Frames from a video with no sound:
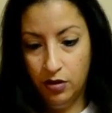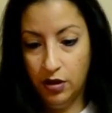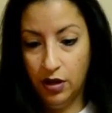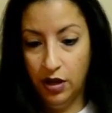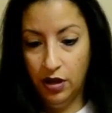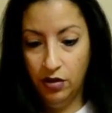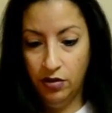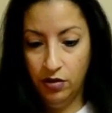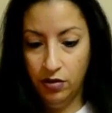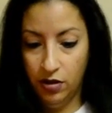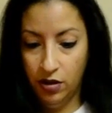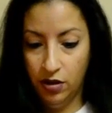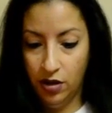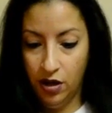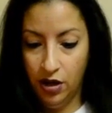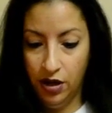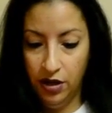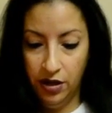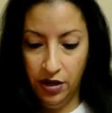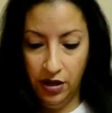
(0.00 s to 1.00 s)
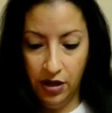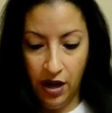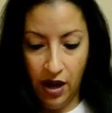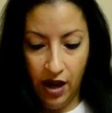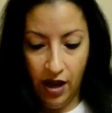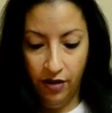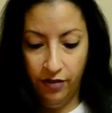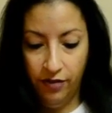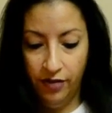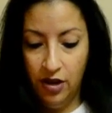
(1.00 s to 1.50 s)
Okay, you're going to cut it in
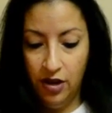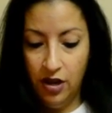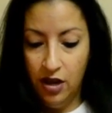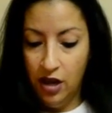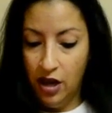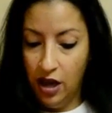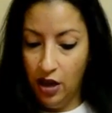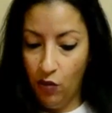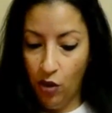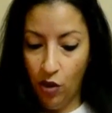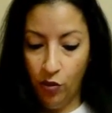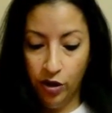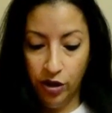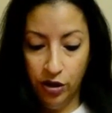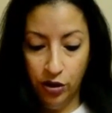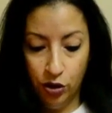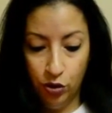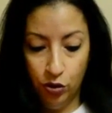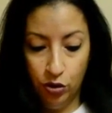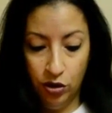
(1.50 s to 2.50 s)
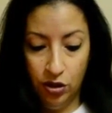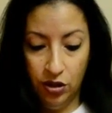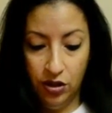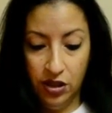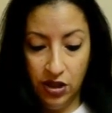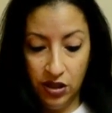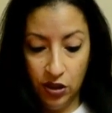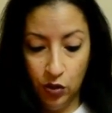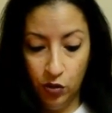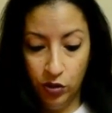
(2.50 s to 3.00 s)
half. And what we're going to do to
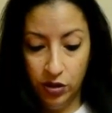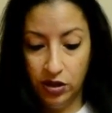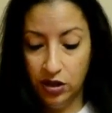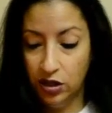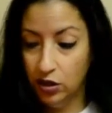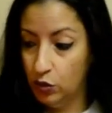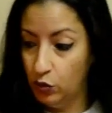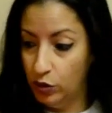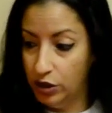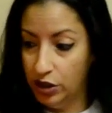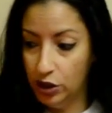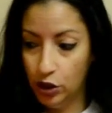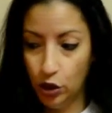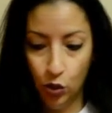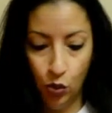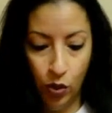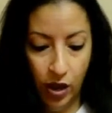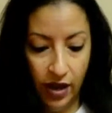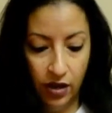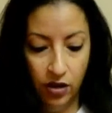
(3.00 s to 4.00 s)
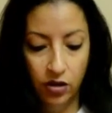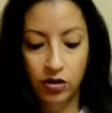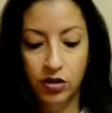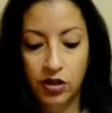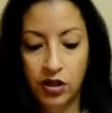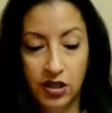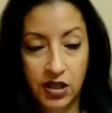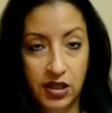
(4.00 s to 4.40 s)
this one, since we need 2 antlers,